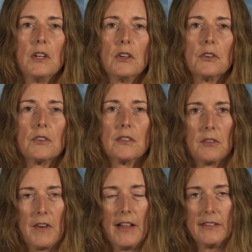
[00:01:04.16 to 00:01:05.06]
years as
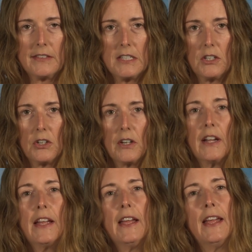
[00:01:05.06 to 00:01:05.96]
a volunteer,
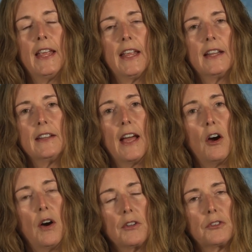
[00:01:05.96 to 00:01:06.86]
and
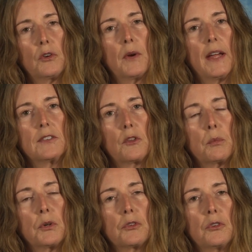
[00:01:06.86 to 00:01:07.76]
now also as the
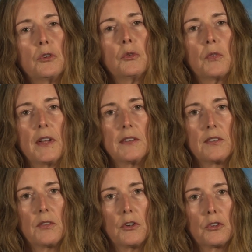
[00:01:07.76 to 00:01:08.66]
person who
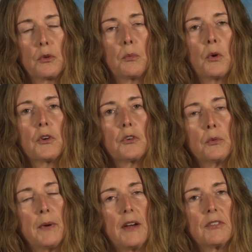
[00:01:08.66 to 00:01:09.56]
runs their support
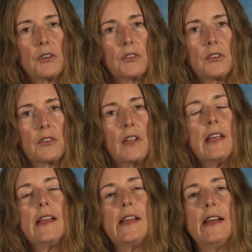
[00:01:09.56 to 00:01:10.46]
group efforts.
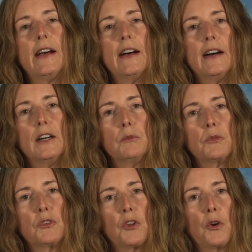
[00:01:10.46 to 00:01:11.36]

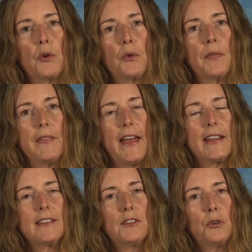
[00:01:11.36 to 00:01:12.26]
So
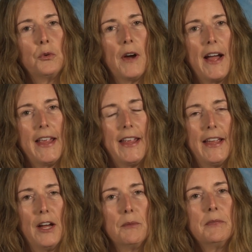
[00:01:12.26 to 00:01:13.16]
that is who I
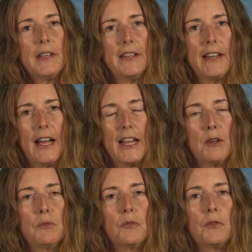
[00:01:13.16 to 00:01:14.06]
am, and I
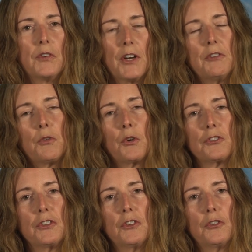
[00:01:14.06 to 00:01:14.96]
am very
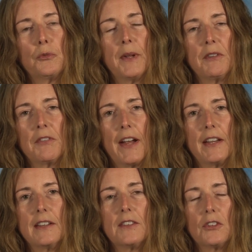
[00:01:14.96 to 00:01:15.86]
fortunate to have been
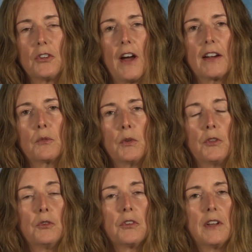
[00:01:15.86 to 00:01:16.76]
invited to talk with
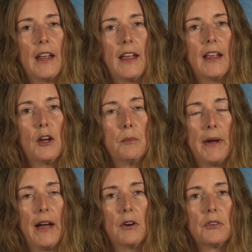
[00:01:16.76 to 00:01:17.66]
you today
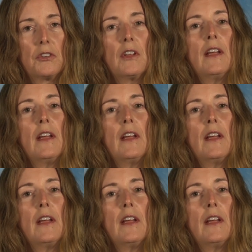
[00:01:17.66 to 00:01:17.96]
about